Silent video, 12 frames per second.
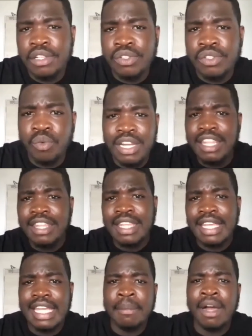So really
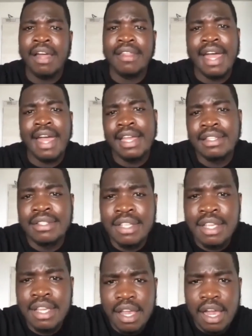thinking about that is
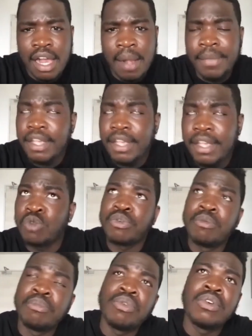super
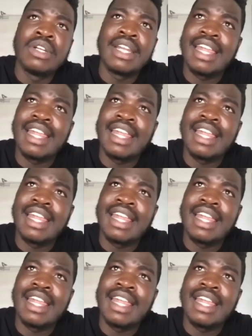important.